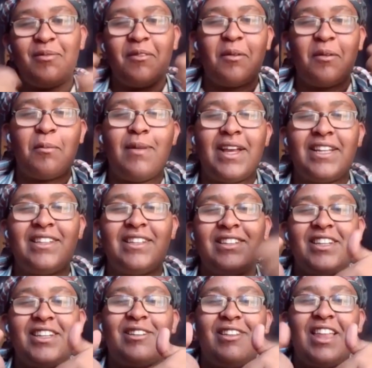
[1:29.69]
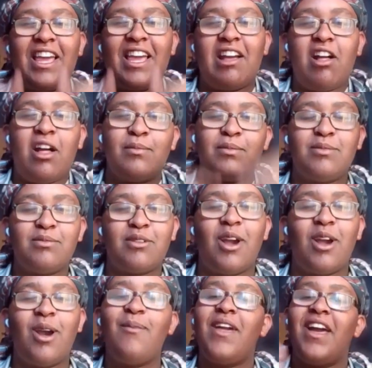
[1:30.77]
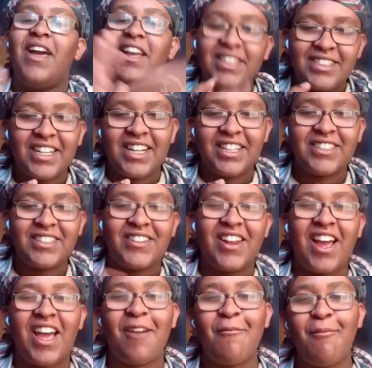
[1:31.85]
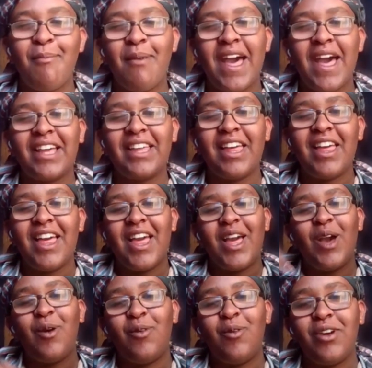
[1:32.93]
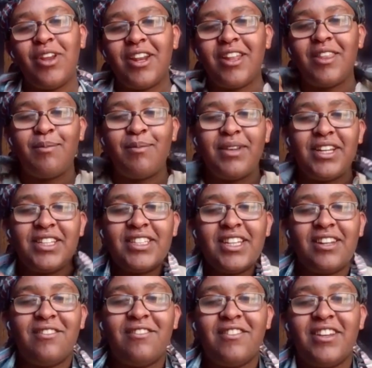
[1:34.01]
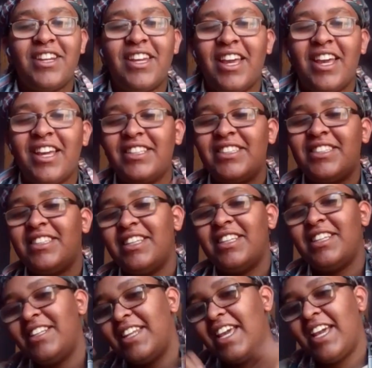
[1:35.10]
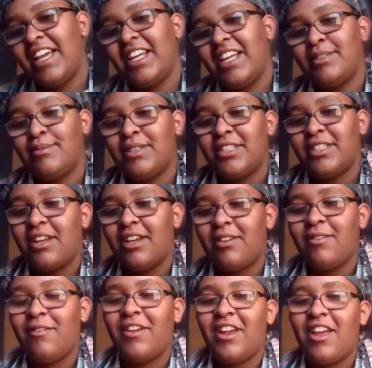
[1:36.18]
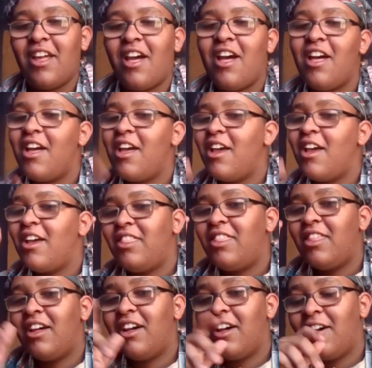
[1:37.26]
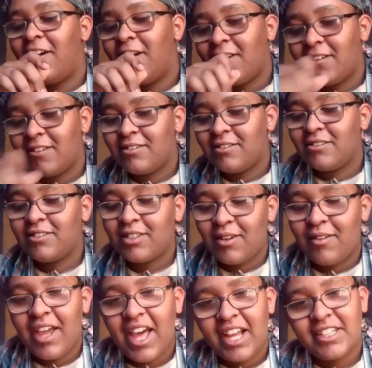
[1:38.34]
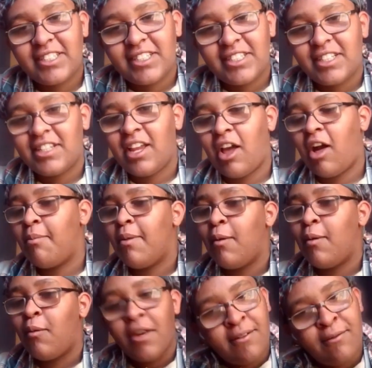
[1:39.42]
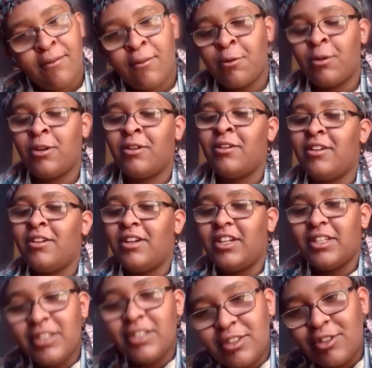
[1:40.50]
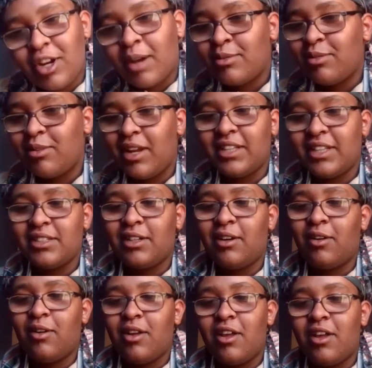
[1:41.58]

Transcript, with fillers: Welcome back to the channel. Like, comment, subscribe. Yeah, in today's video, I am back with another main channel video. In today's main channel video, the, the reaction I've been waiting for. It just dropped two days ago.